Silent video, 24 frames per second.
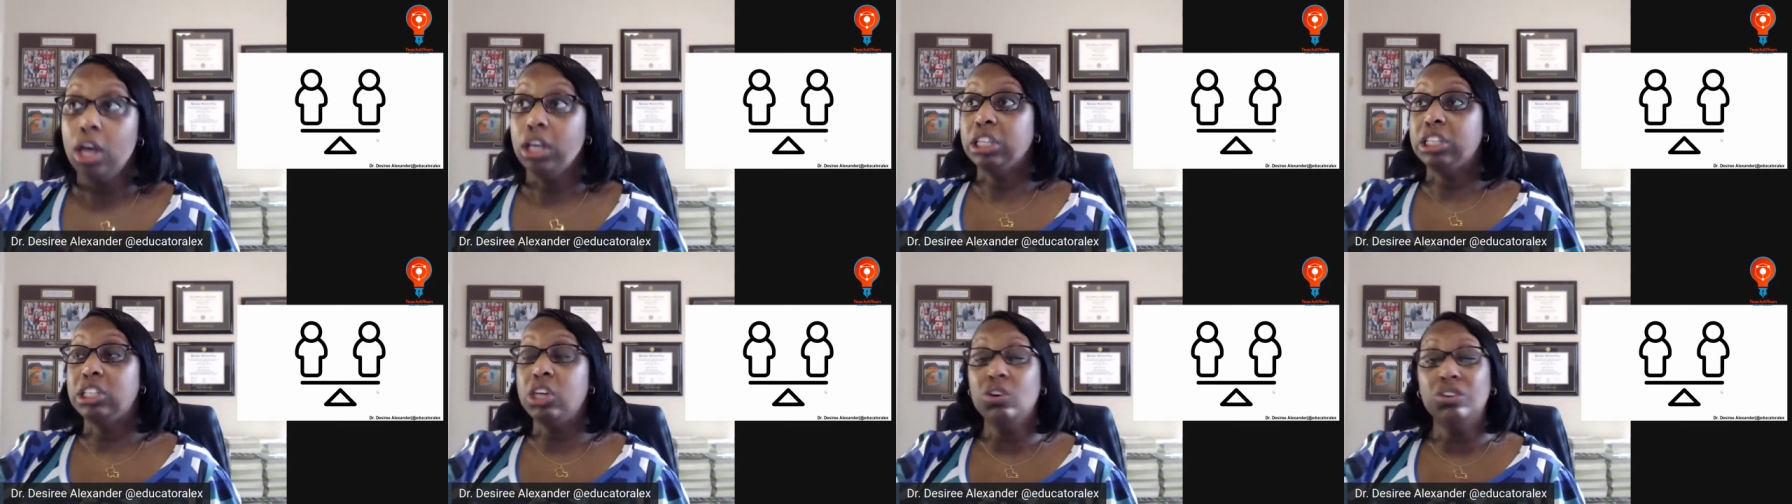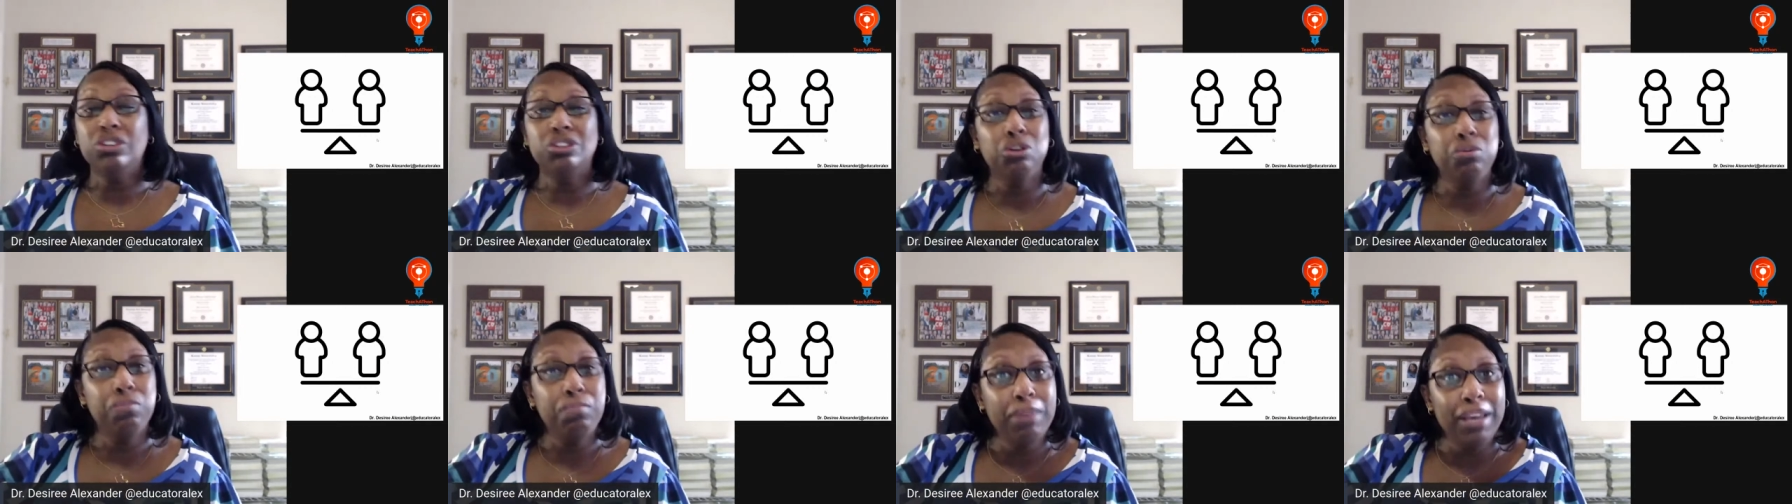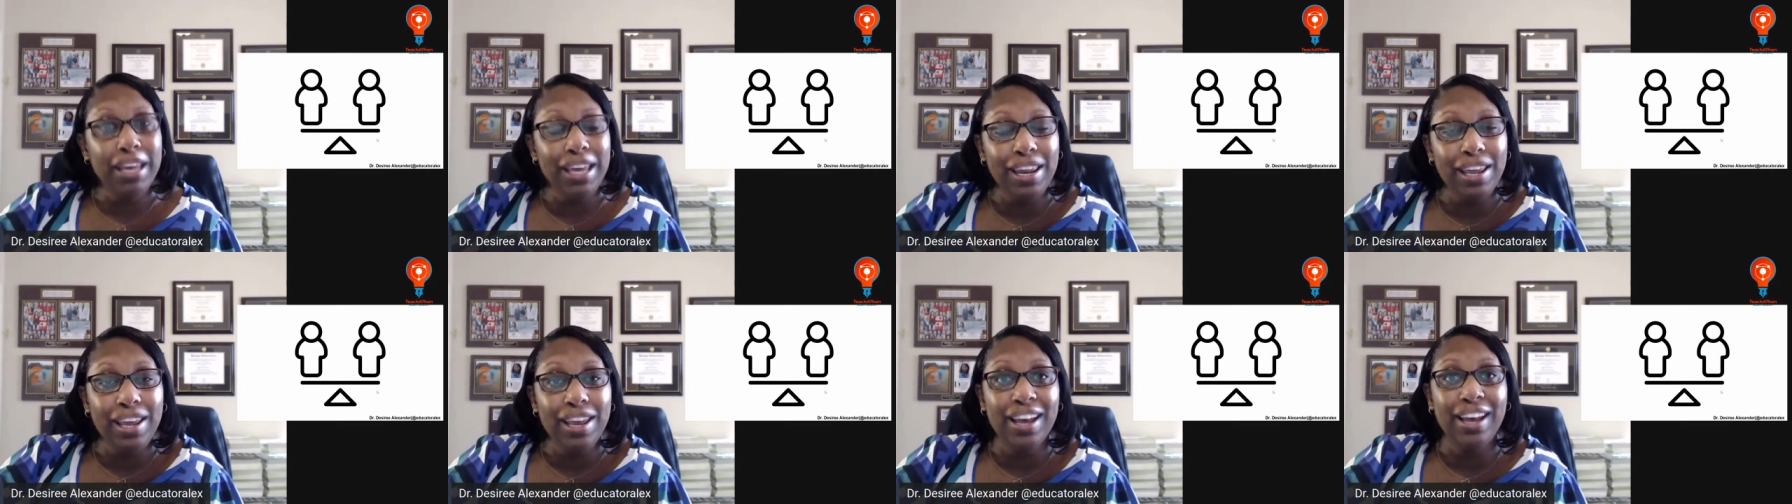Social
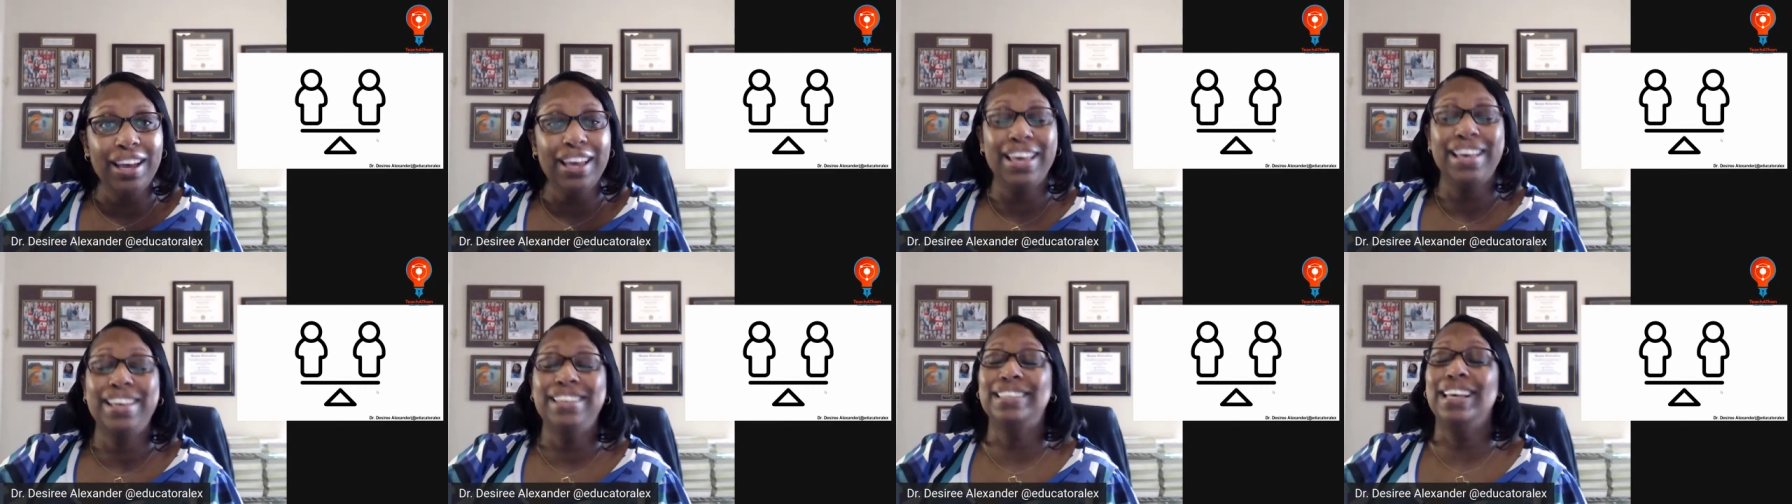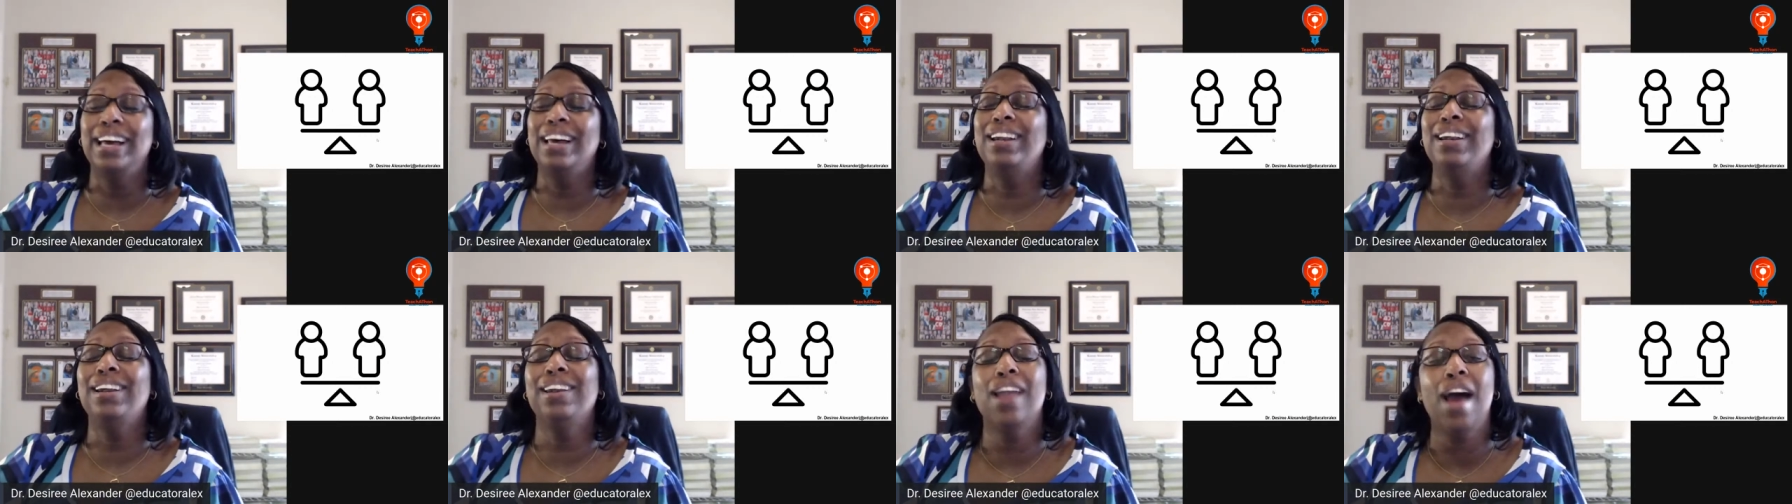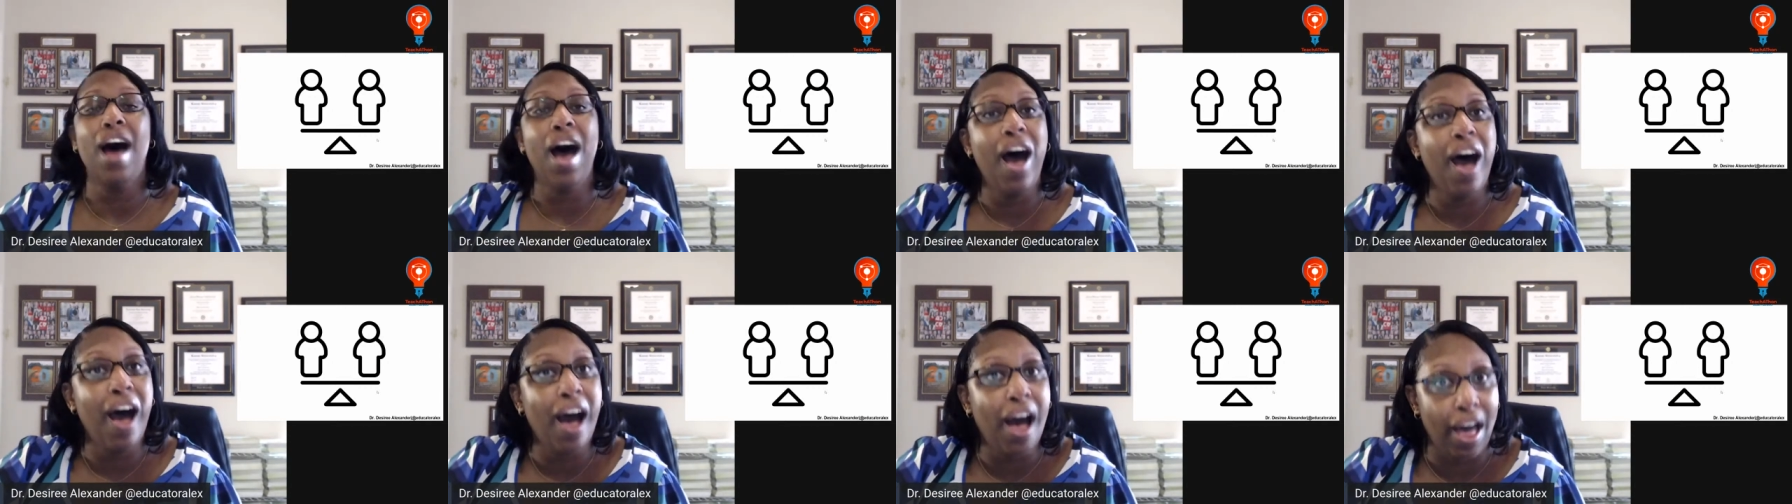media is a
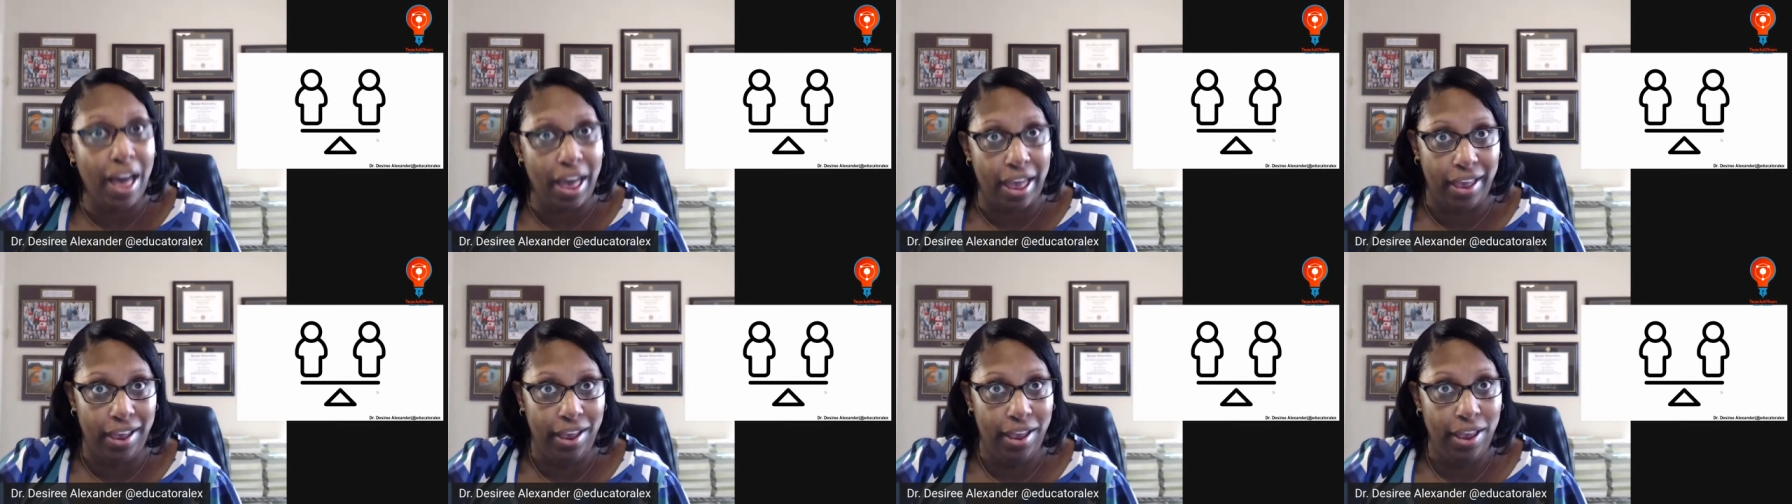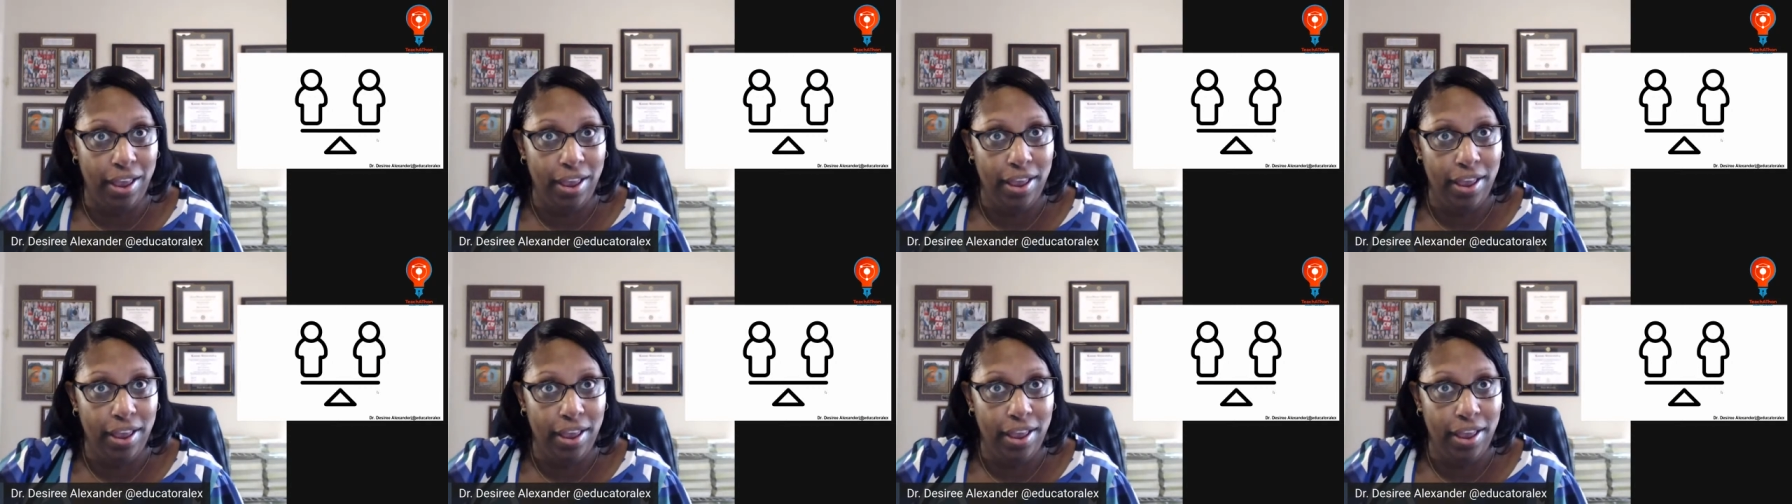lie.